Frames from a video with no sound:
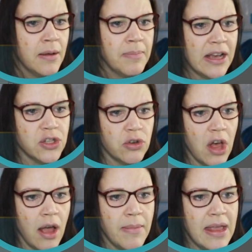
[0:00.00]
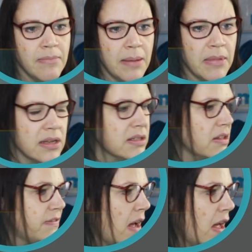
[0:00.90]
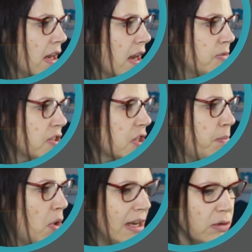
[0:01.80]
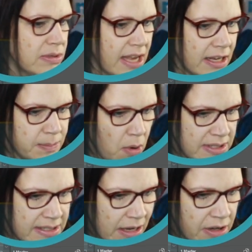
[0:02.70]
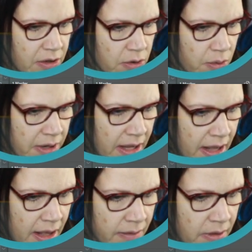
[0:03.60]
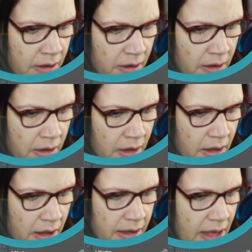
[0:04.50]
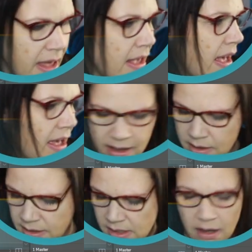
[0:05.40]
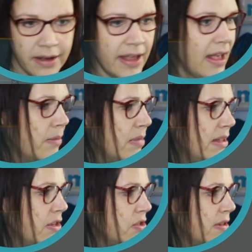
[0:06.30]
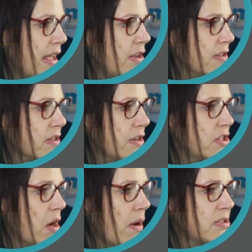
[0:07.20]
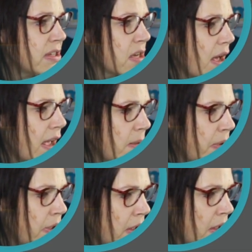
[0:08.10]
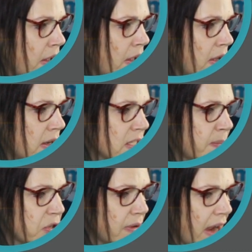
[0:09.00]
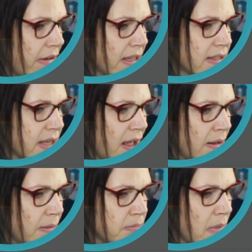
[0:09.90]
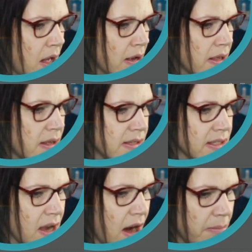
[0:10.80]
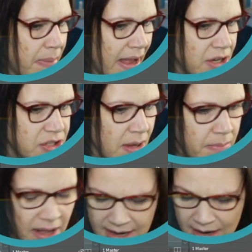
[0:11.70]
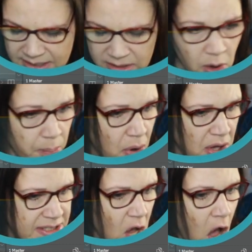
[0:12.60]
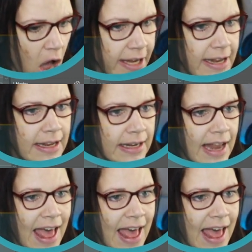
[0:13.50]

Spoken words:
make sure that I'm in my master file, and I'm just going to put a little text box down in the corner here. Okay, and I am literally just going to go up to type, special character, markers, current page number. Now it's got to put a tiny little